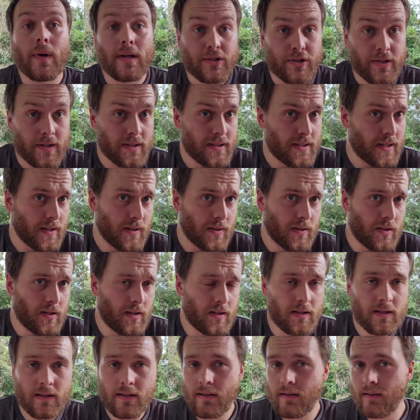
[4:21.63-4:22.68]
As you can tell,
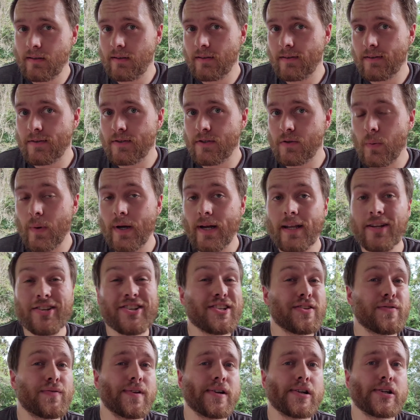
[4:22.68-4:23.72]
a little sweaty.
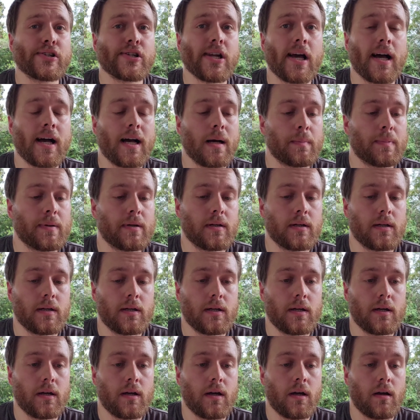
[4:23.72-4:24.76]
Just finished up
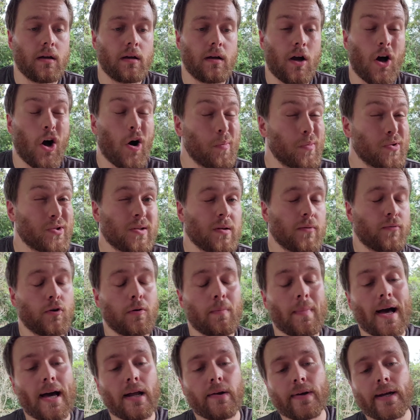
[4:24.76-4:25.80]
almost a
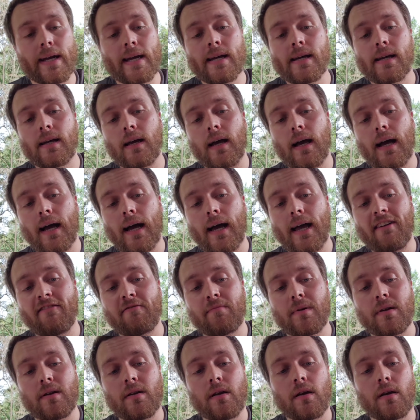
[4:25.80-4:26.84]
full battery.
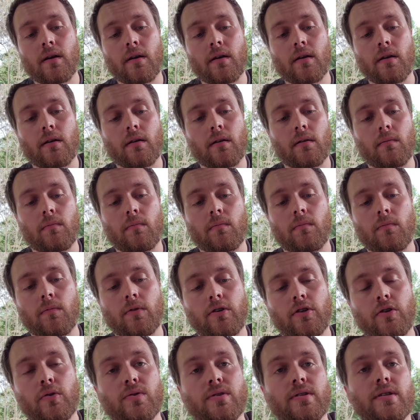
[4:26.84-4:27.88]
I've been
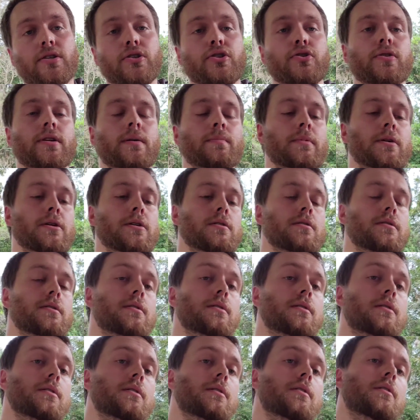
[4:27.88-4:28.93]
using this trimmer
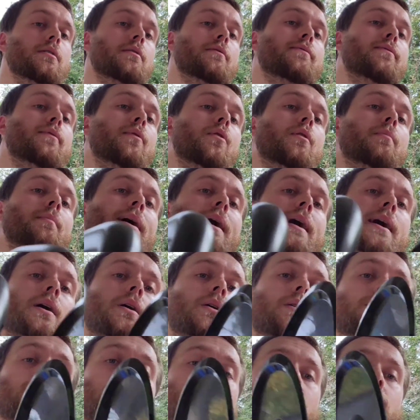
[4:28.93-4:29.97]
for
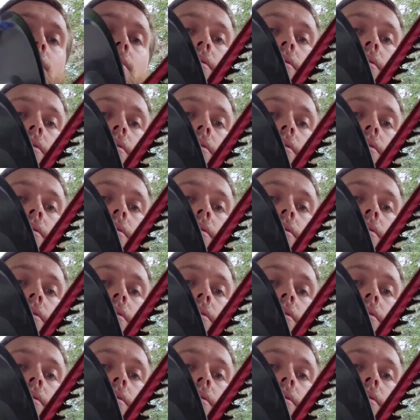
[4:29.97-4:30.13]
about